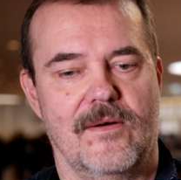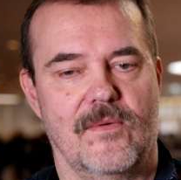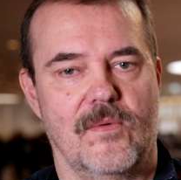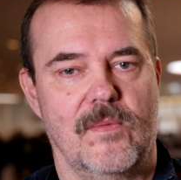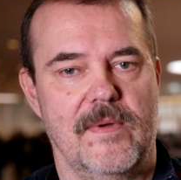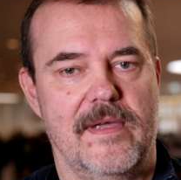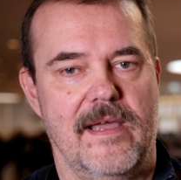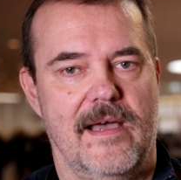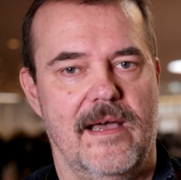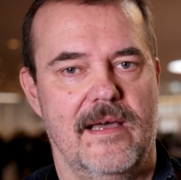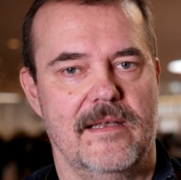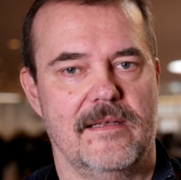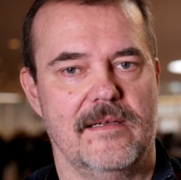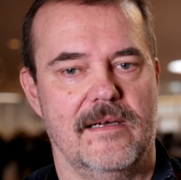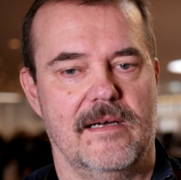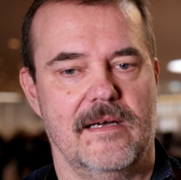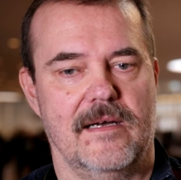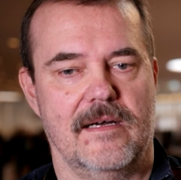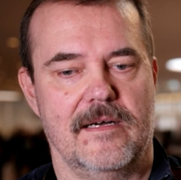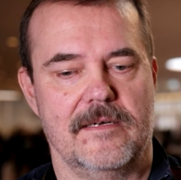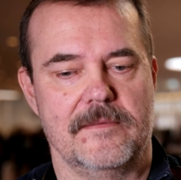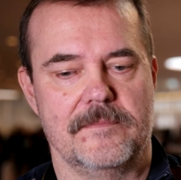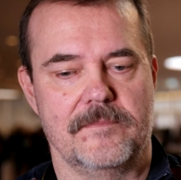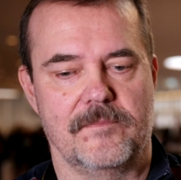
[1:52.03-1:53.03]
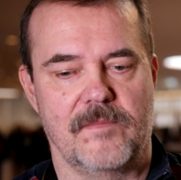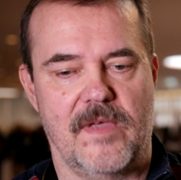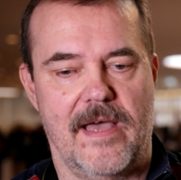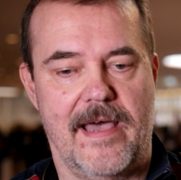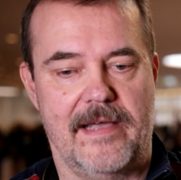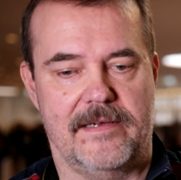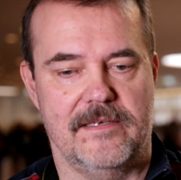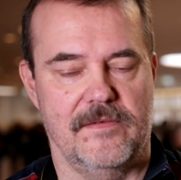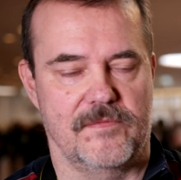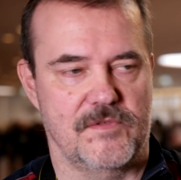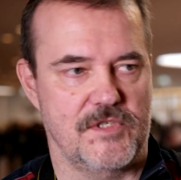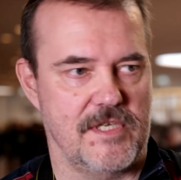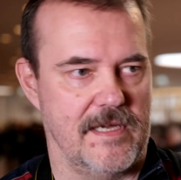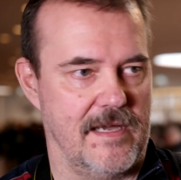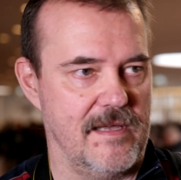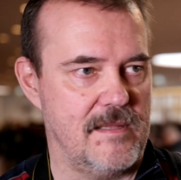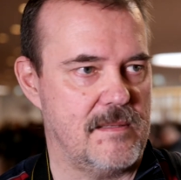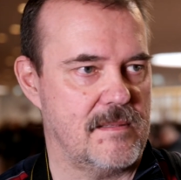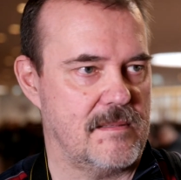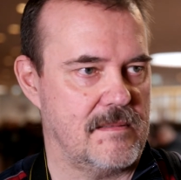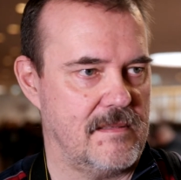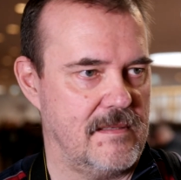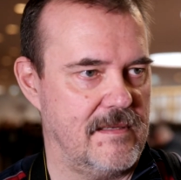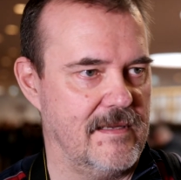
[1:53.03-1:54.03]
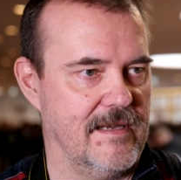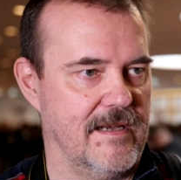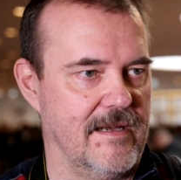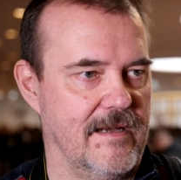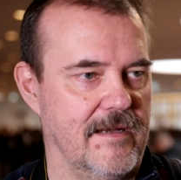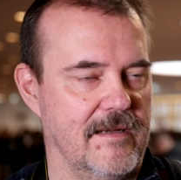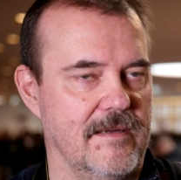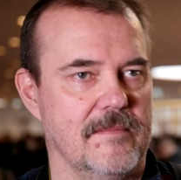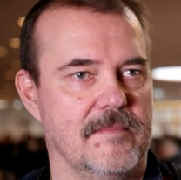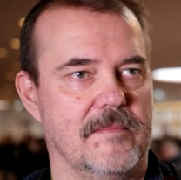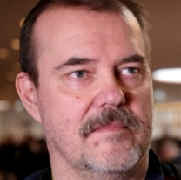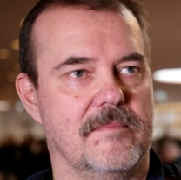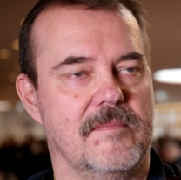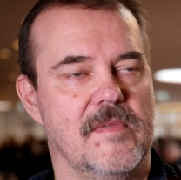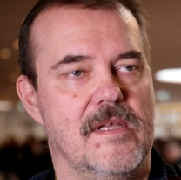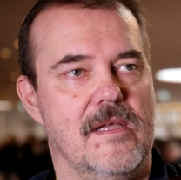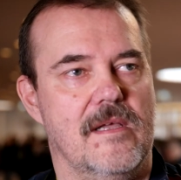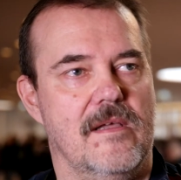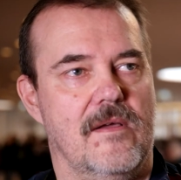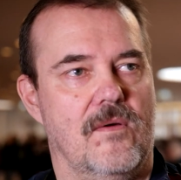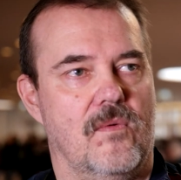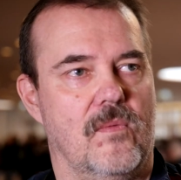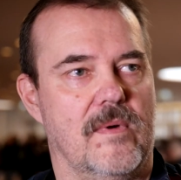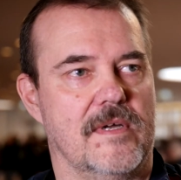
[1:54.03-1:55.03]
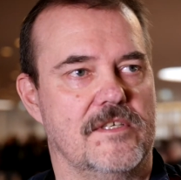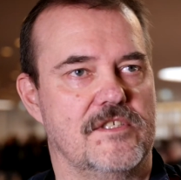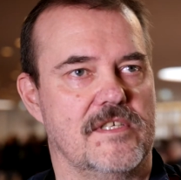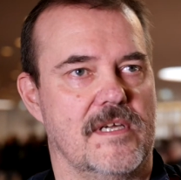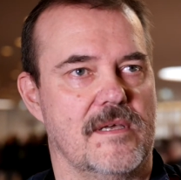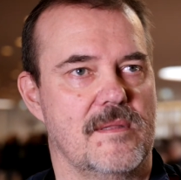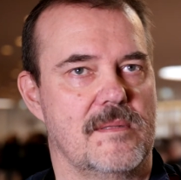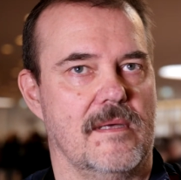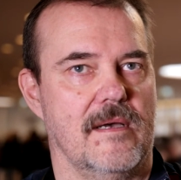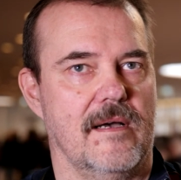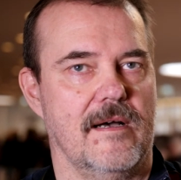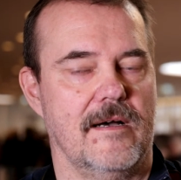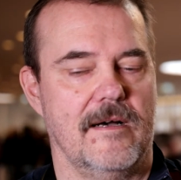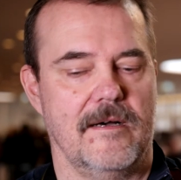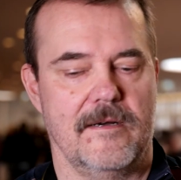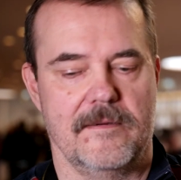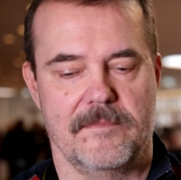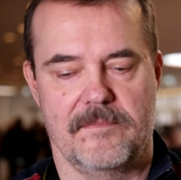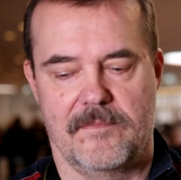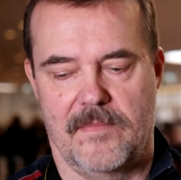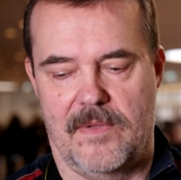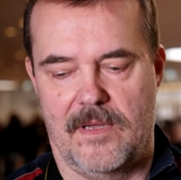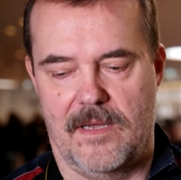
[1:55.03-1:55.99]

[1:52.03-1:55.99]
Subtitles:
We had active chess, which is so